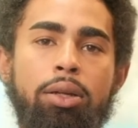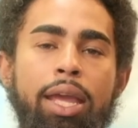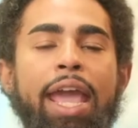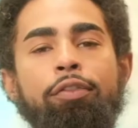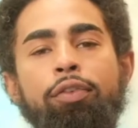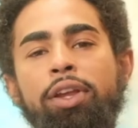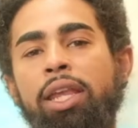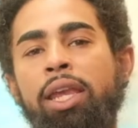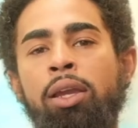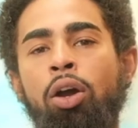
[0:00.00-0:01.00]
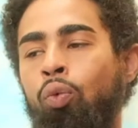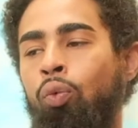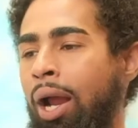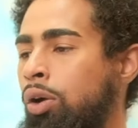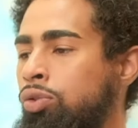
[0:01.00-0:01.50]
Everything
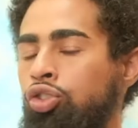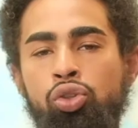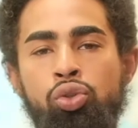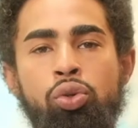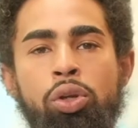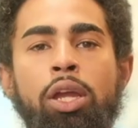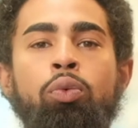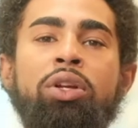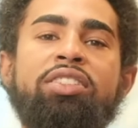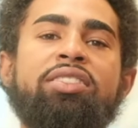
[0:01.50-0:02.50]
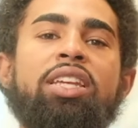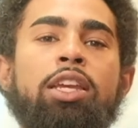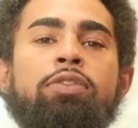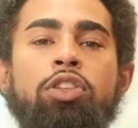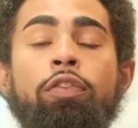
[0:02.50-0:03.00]
around you
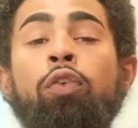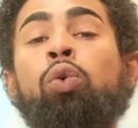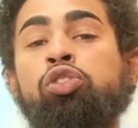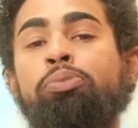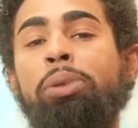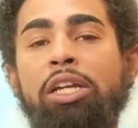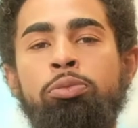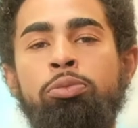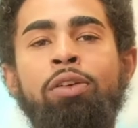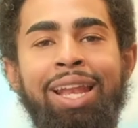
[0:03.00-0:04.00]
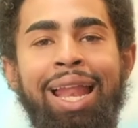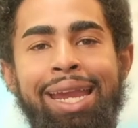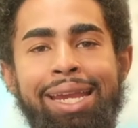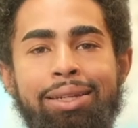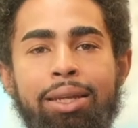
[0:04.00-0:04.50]
receives the full spectrum of
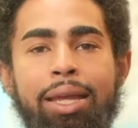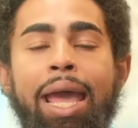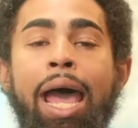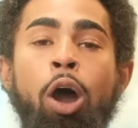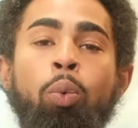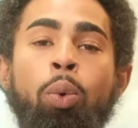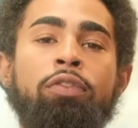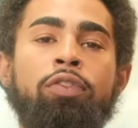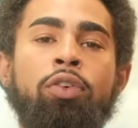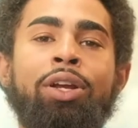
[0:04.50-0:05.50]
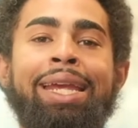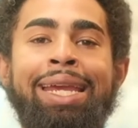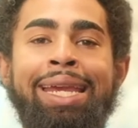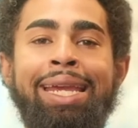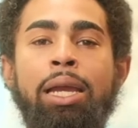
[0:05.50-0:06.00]
light. However,
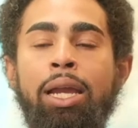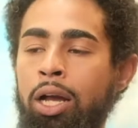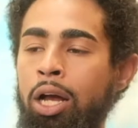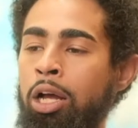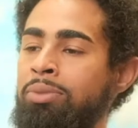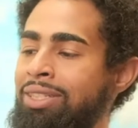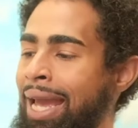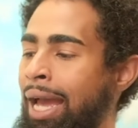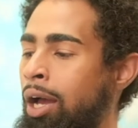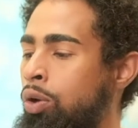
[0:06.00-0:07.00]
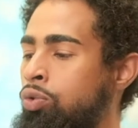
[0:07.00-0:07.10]
it comes down